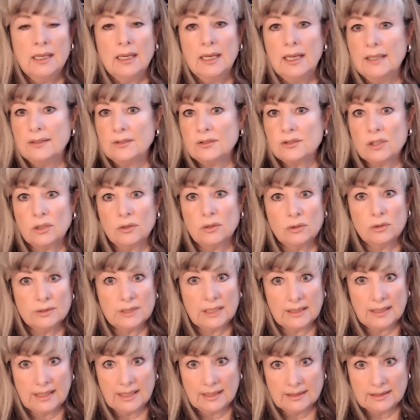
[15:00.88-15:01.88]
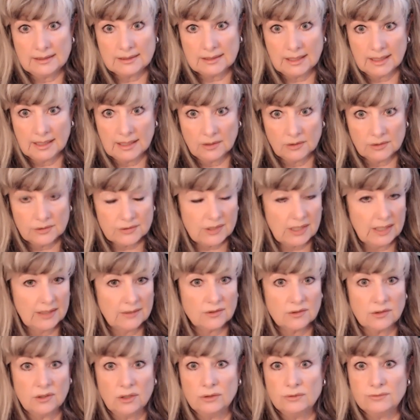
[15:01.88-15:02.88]
and told that anything else
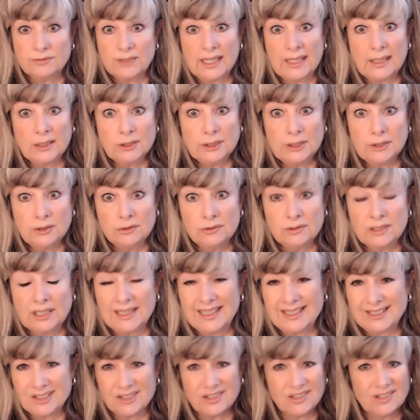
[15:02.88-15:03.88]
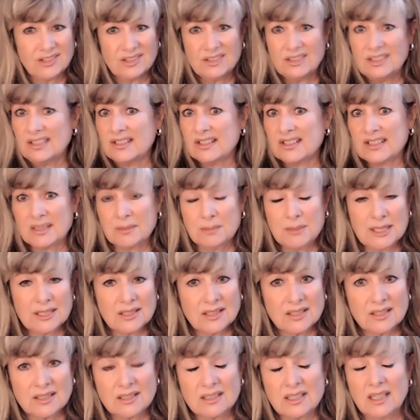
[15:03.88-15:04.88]
has no value, that it's
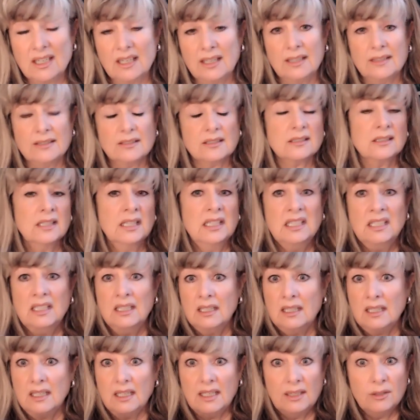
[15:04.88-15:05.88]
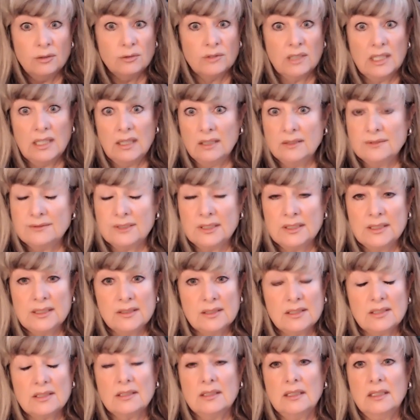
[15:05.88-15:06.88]
dismissed as
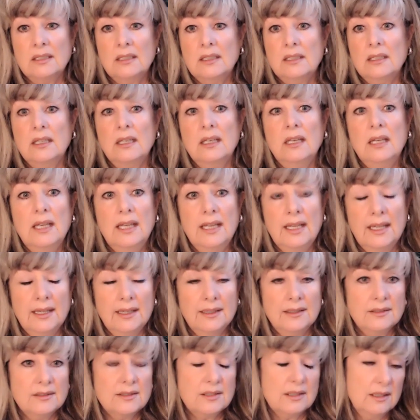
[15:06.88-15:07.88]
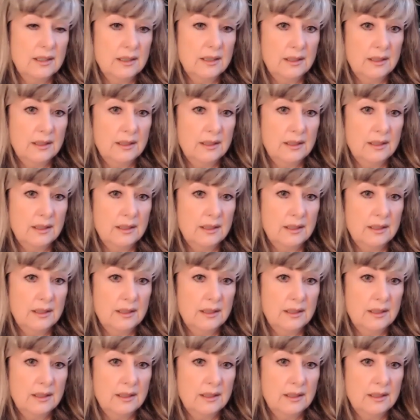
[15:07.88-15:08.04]
irrelevant, and